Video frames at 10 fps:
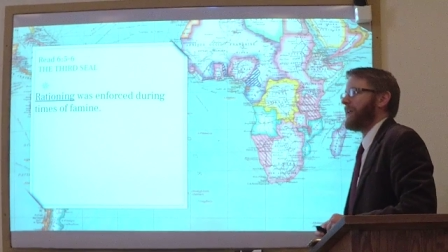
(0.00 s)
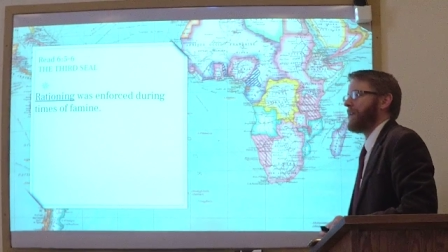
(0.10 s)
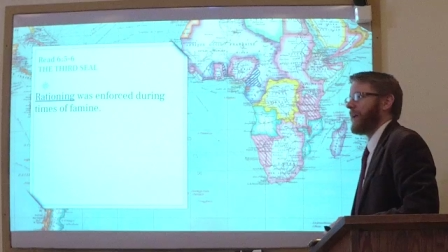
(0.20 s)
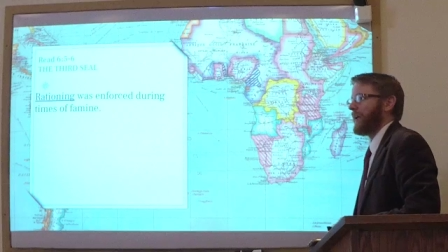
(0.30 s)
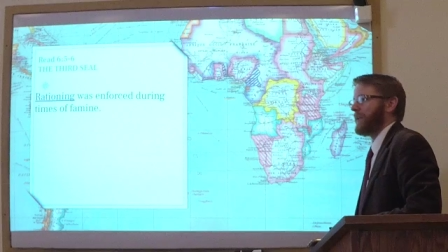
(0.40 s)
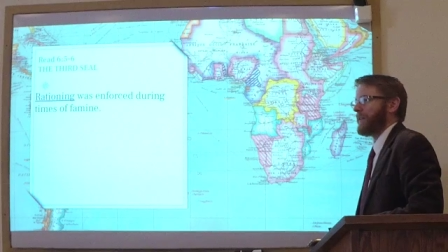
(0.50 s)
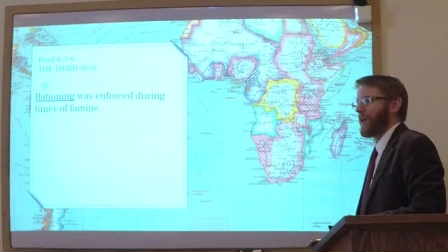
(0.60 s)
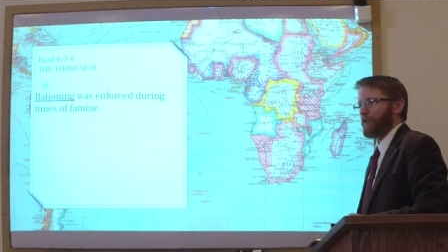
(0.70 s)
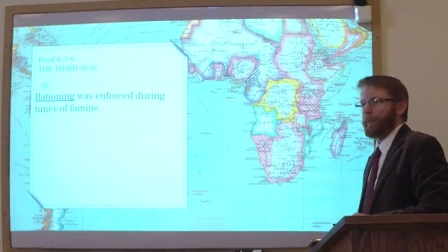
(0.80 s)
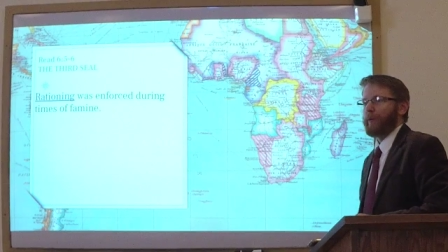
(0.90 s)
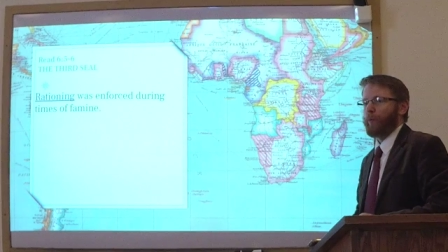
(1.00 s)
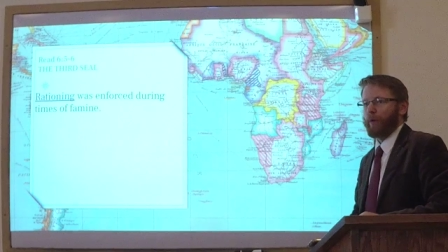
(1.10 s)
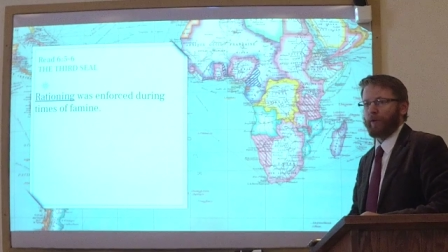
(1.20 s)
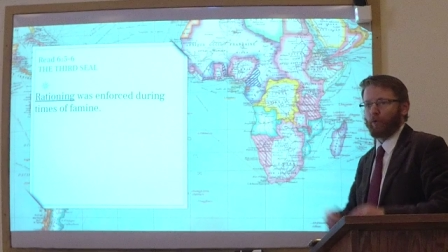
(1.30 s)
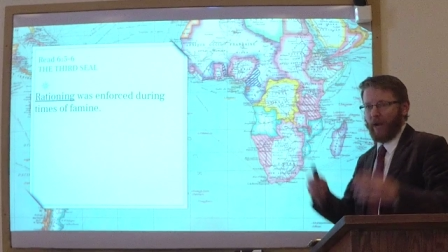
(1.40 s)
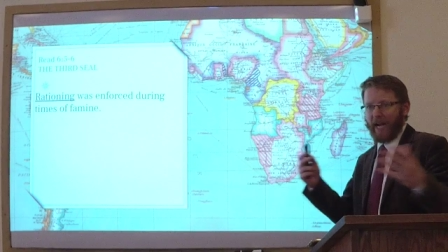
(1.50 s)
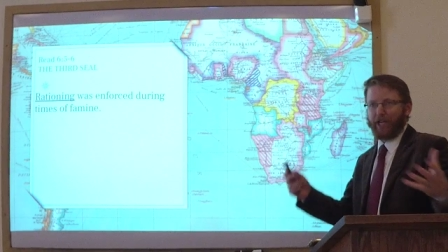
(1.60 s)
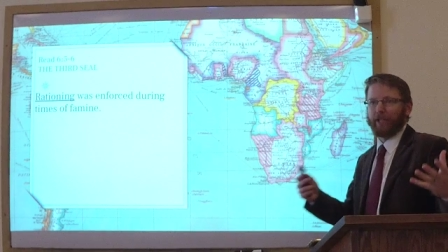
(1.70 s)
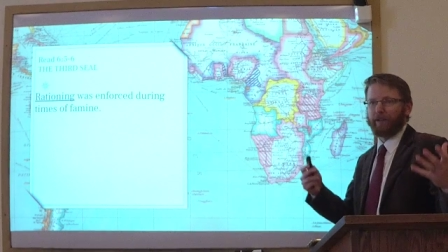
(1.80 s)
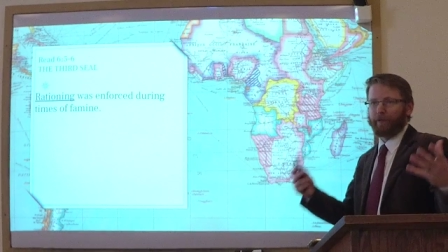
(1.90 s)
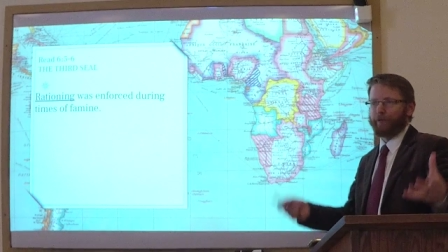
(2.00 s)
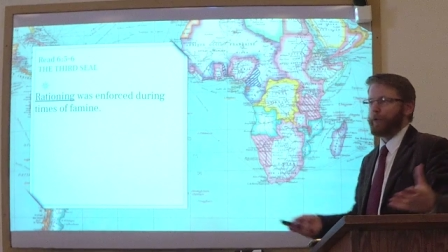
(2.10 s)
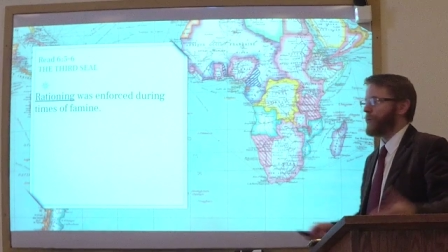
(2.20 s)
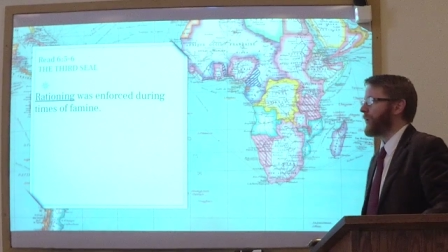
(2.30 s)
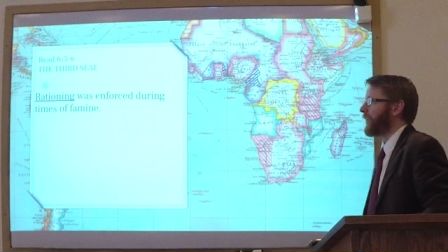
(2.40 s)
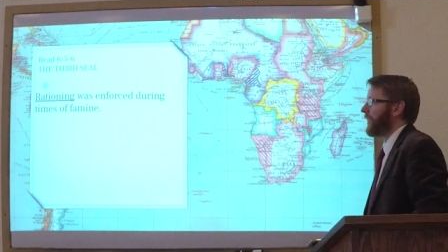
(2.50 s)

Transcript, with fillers: then the government would ration the food.